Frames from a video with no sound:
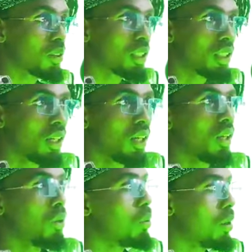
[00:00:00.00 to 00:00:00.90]
But see,
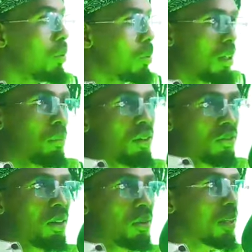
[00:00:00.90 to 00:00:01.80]
when a man
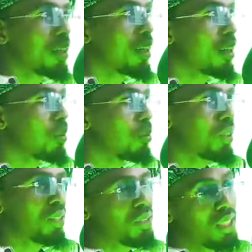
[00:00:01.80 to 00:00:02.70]
fell kick and then
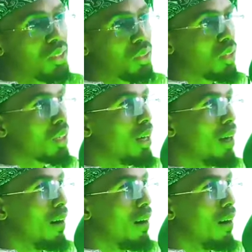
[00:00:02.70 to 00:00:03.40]
Muta was 8 talk,